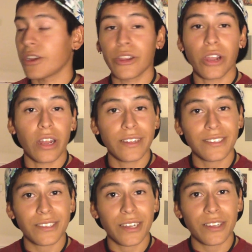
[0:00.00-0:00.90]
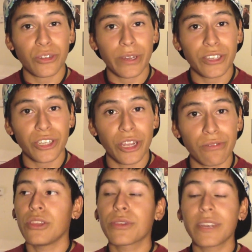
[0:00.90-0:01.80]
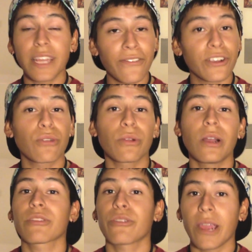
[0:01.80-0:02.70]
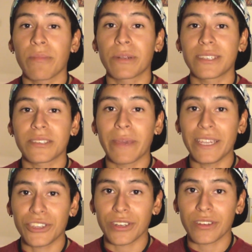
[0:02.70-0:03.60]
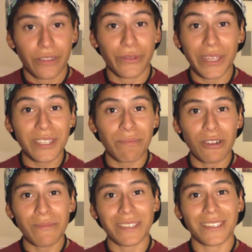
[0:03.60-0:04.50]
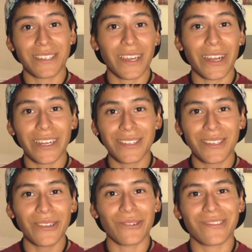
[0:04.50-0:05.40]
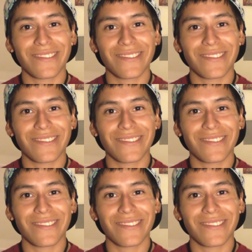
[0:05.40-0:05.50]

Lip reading: Are your audiences going to enjoy the show? You can never go wrong with crowd participation. Release the pumas into the audience too.